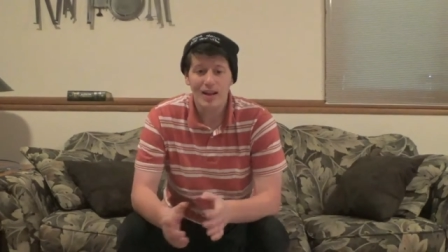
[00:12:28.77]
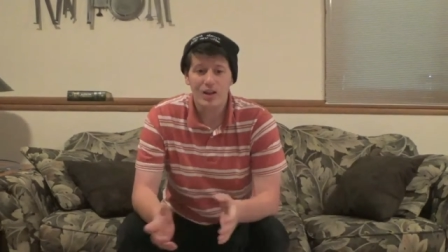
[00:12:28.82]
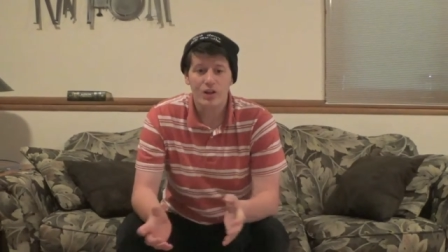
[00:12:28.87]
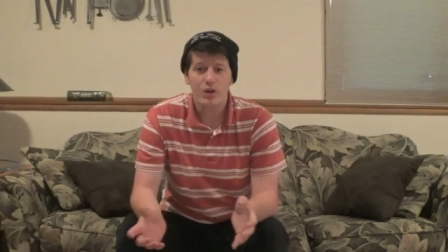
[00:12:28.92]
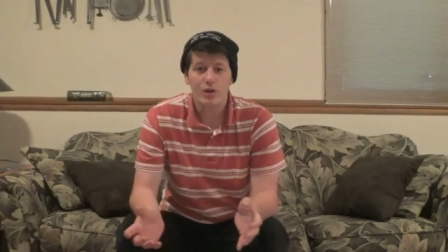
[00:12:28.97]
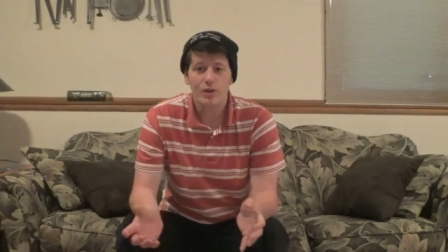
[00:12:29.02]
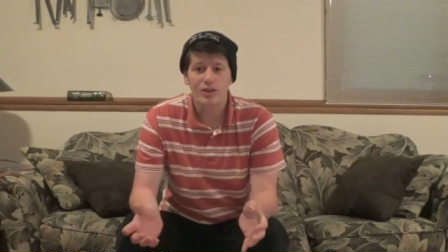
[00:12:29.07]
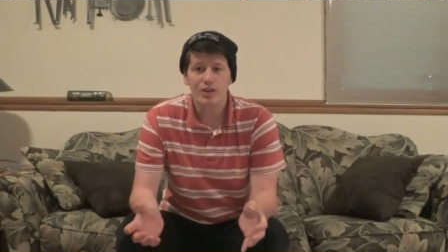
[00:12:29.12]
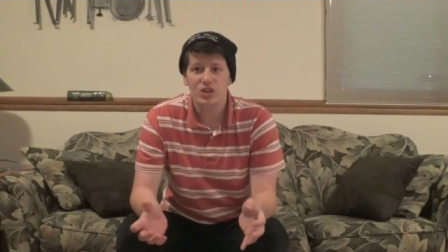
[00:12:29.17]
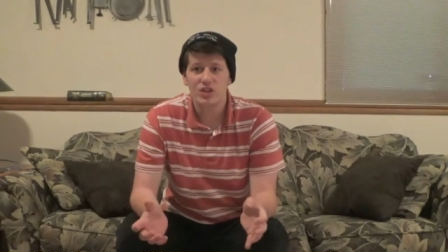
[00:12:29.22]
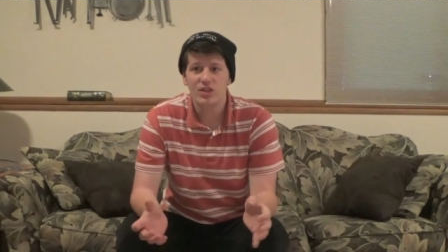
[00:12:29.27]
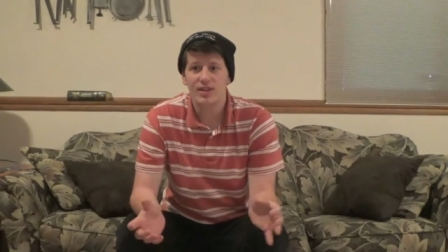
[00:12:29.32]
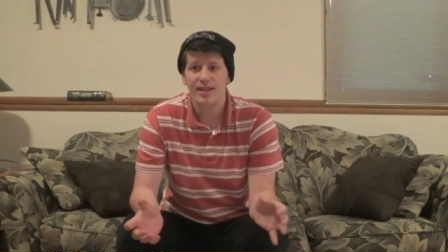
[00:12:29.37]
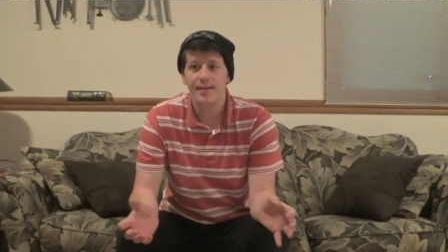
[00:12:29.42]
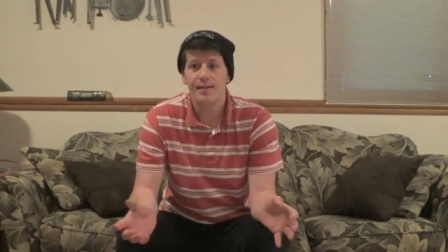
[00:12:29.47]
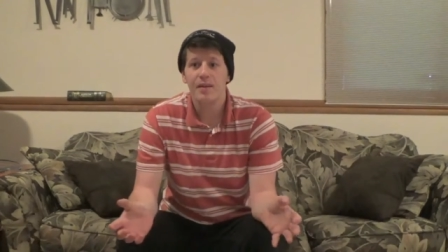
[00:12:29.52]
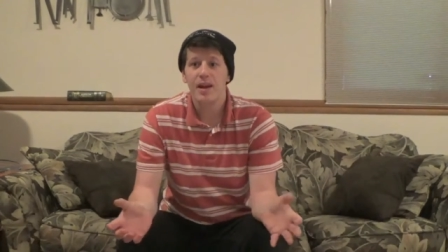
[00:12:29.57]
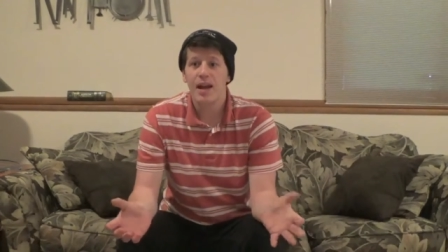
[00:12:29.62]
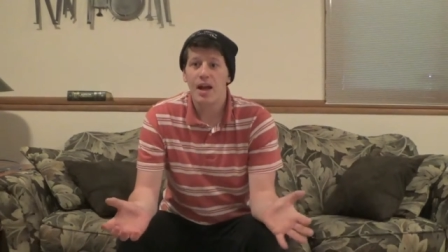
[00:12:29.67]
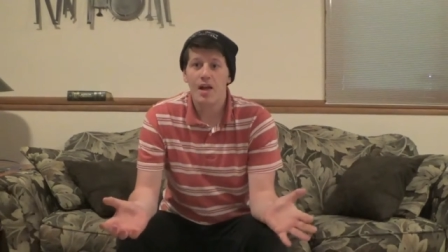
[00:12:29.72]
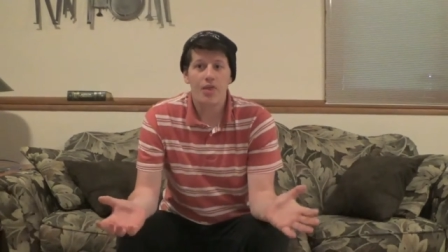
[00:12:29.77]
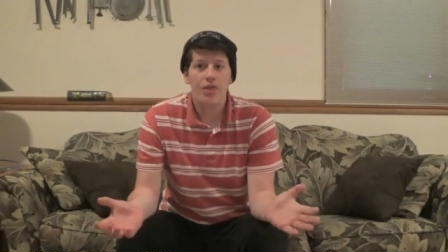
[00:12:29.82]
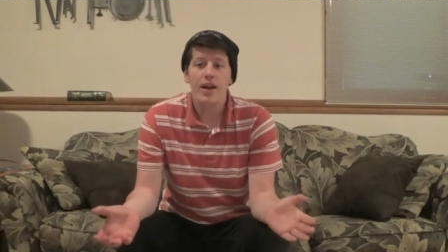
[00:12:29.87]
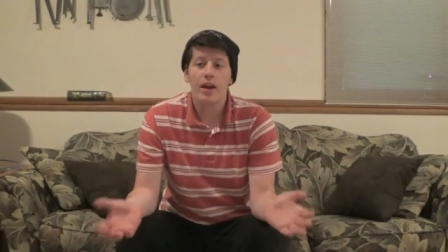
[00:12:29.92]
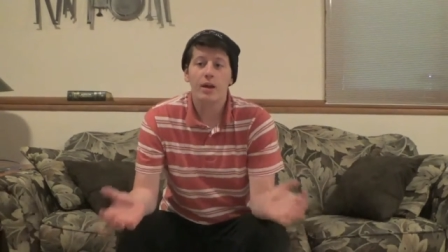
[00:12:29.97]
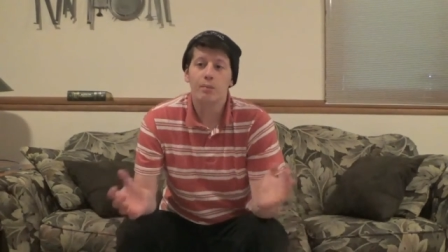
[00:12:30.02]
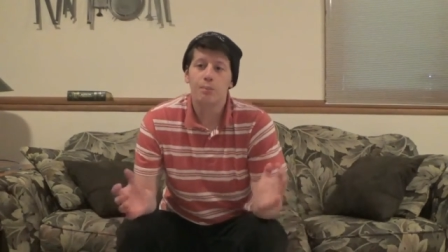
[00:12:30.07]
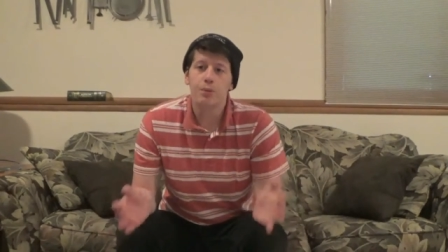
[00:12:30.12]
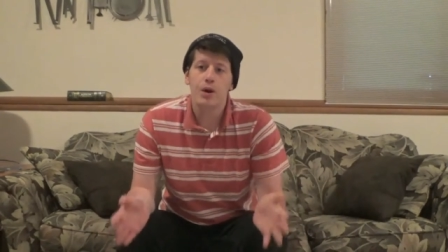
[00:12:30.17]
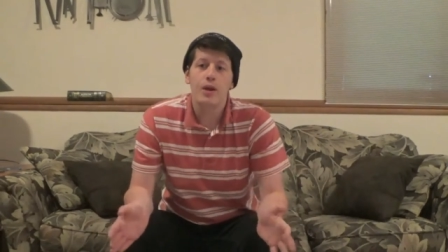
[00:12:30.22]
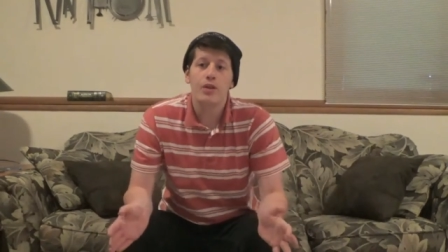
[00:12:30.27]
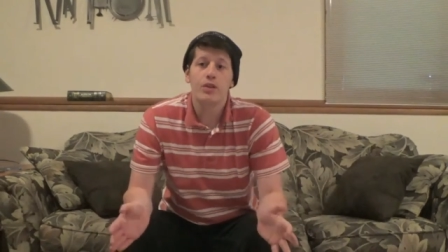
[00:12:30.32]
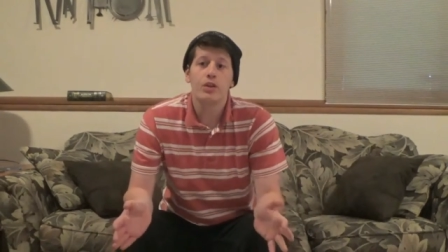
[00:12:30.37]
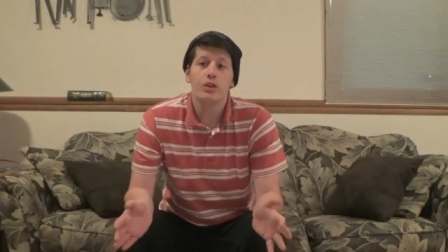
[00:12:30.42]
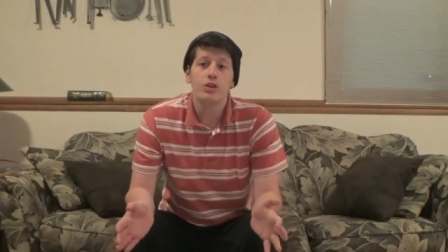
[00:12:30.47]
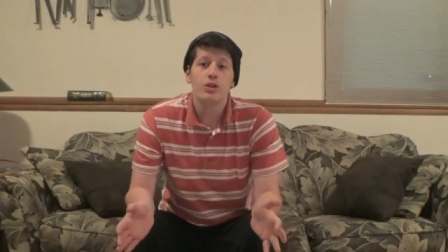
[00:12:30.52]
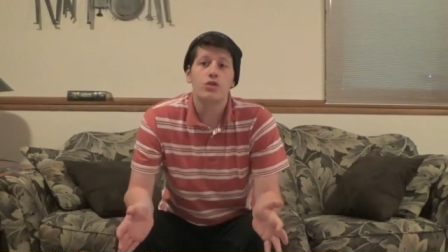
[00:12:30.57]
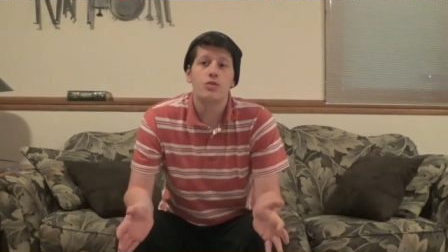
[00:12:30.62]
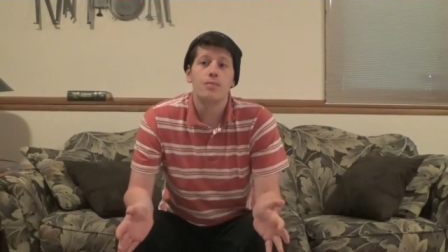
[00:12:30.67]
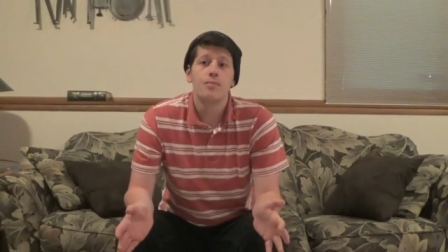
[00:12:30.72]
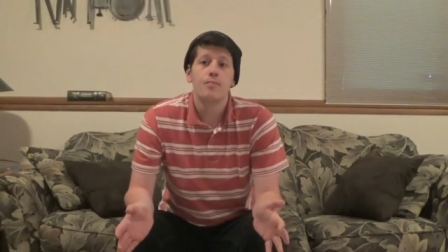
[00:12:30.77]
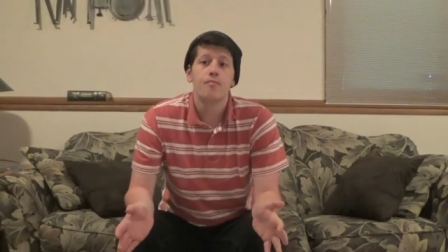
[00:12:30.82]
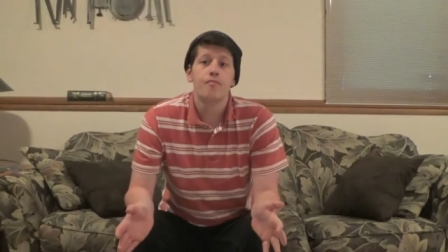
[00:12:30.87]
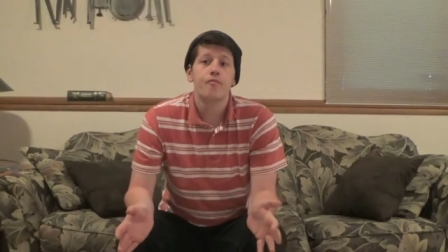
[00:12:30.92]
you can just see, they're brothers.